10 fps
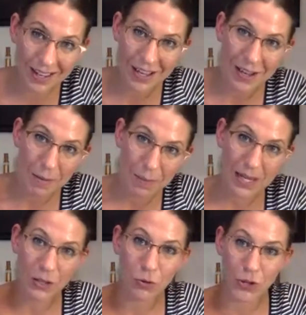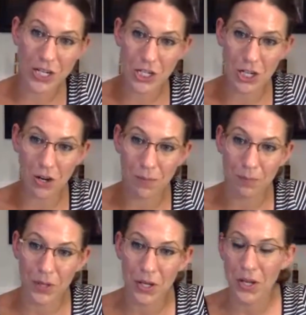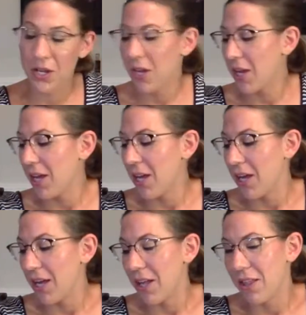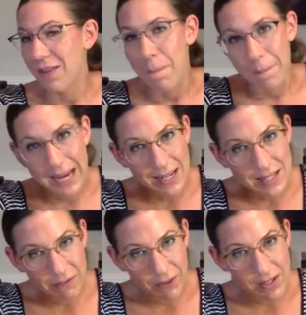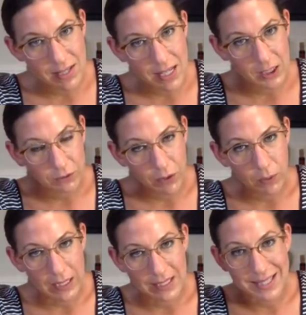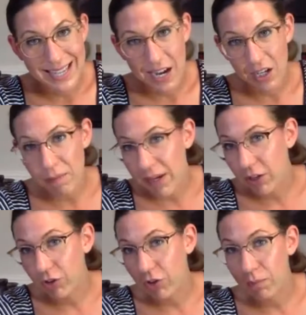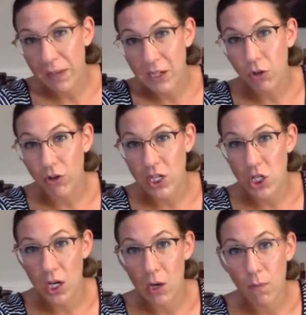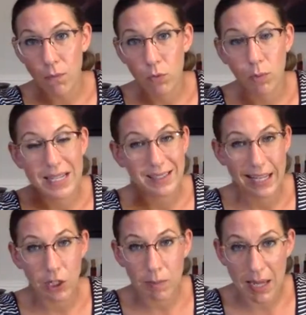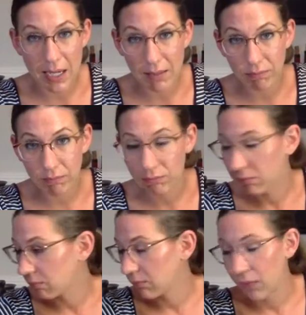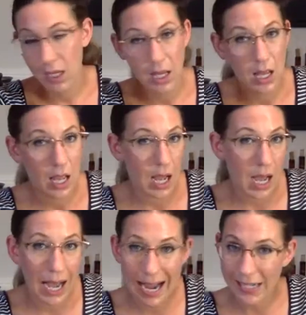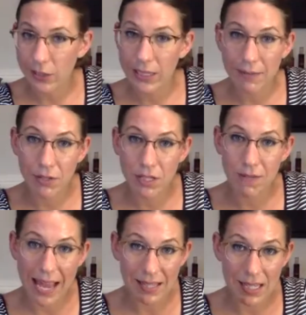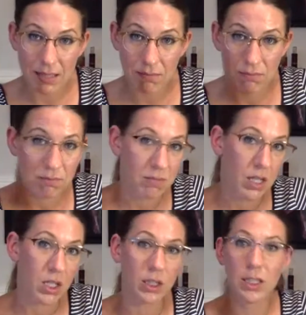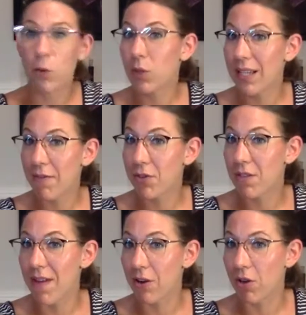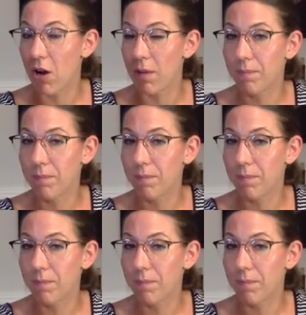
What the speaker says: Pinot Grigio. Main difference is focus. Italian Pinot Grigio will be lighter body, higher levels of acid, lower levels of alcohol.